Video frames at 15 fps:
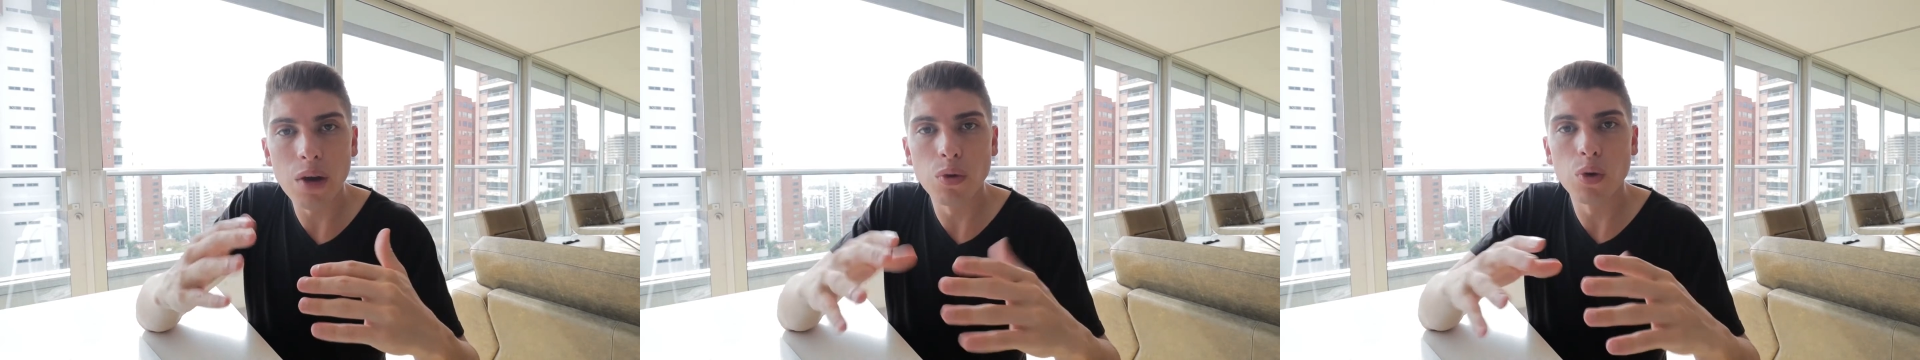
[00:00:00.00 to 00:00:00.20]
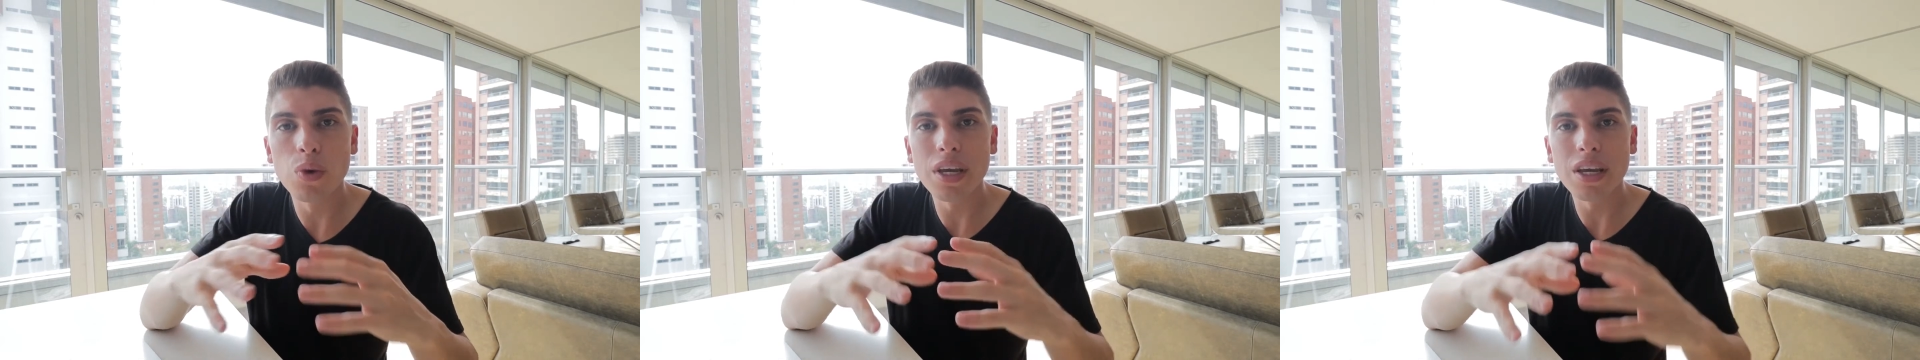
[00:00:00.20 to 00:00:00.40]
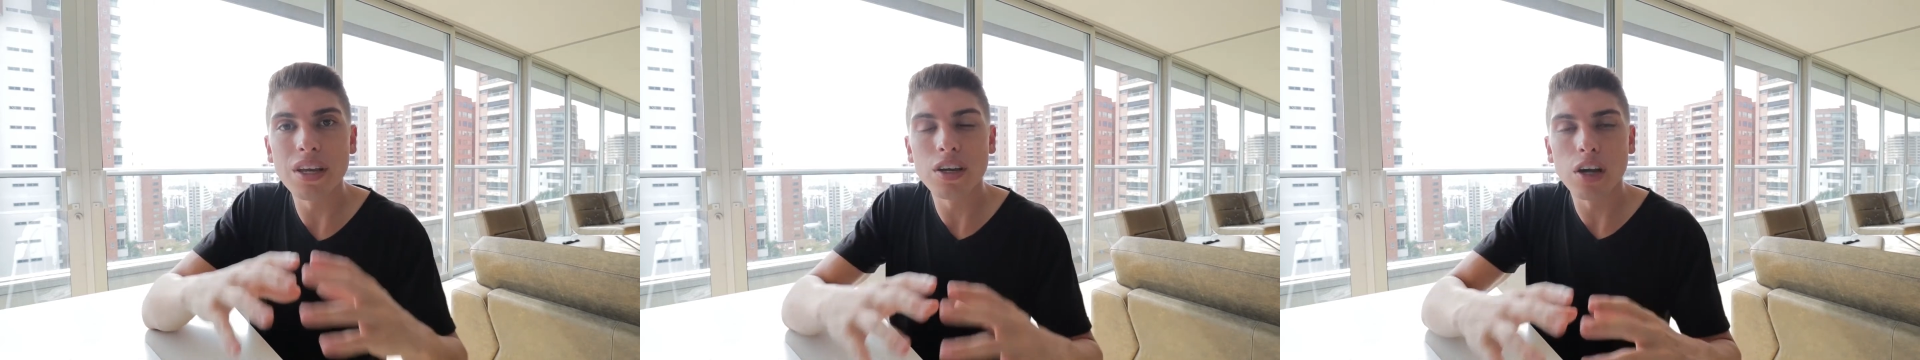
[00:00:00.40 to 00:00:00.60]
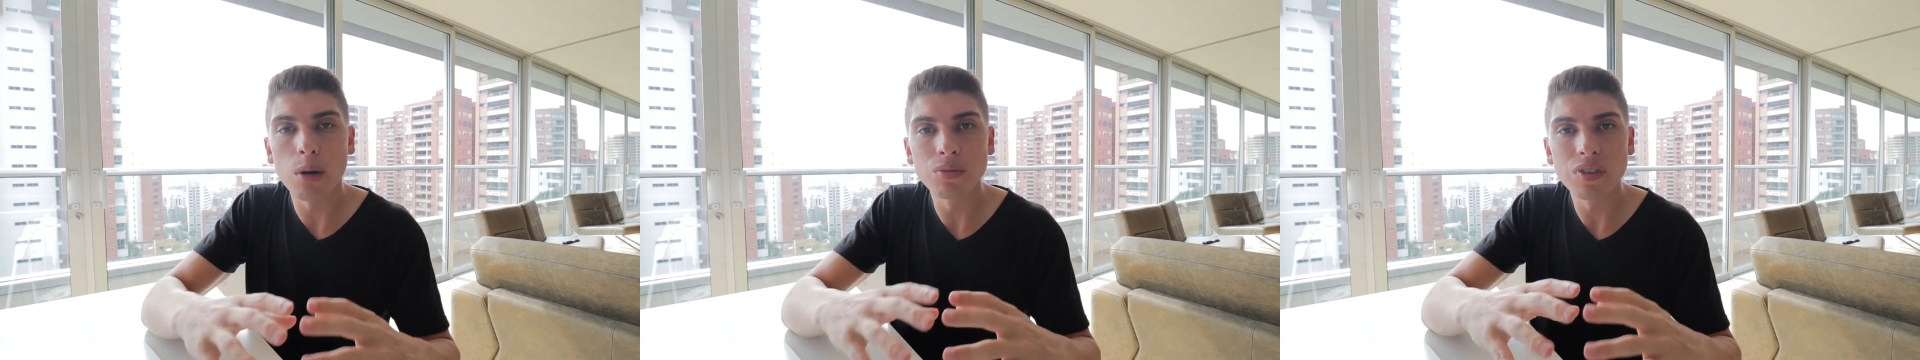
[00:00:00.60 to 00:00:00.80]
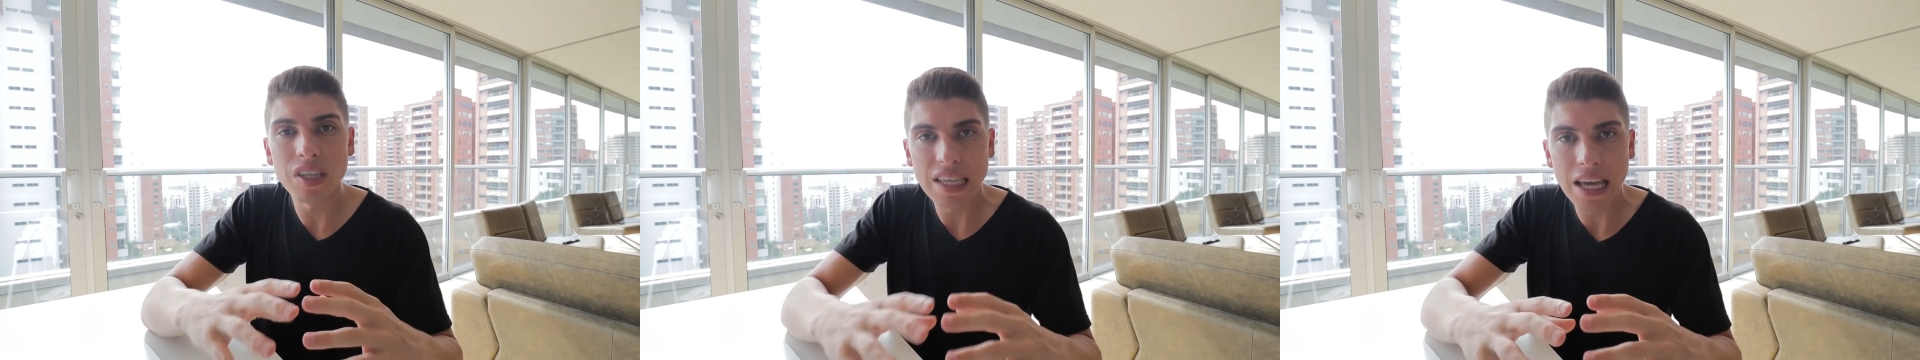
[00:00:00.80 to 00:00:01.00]
where we can
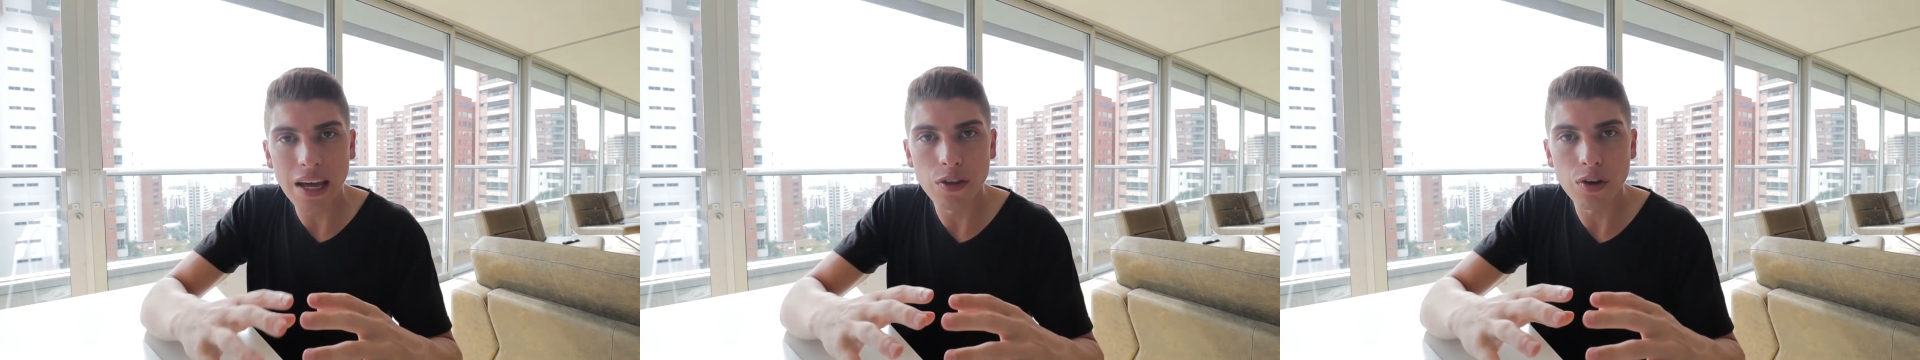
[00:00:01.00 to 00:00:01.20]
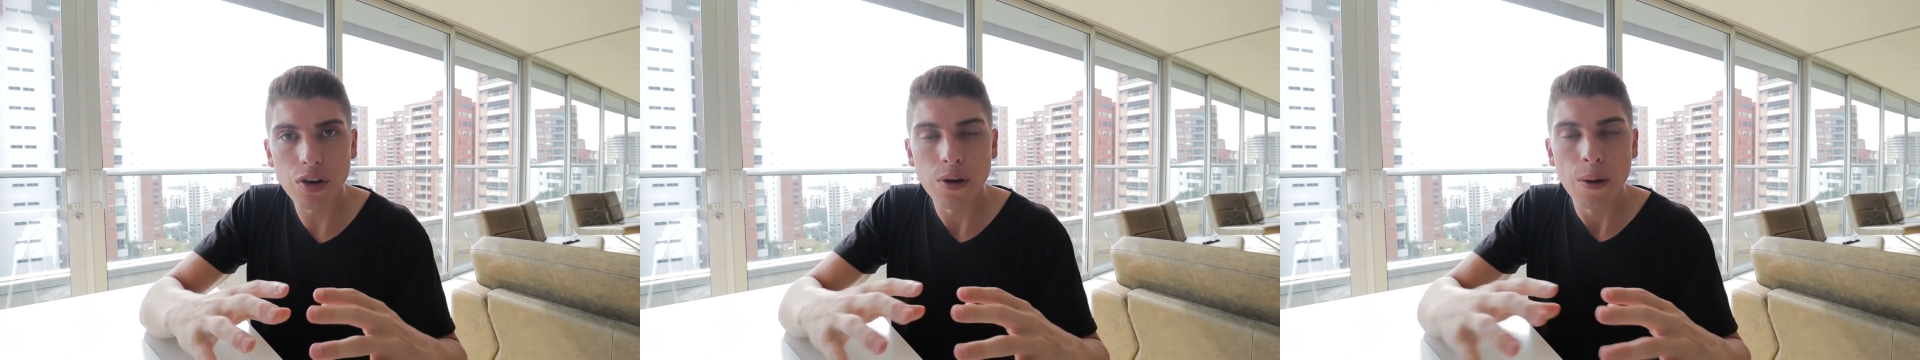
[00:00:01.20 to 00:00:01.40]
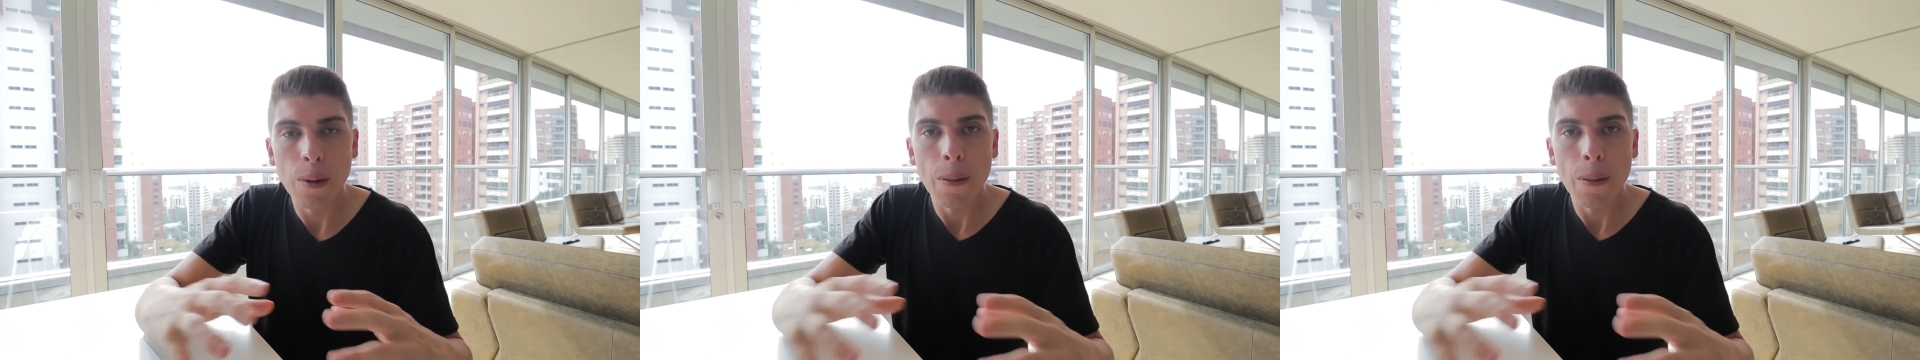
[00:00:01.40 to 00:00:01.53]
come together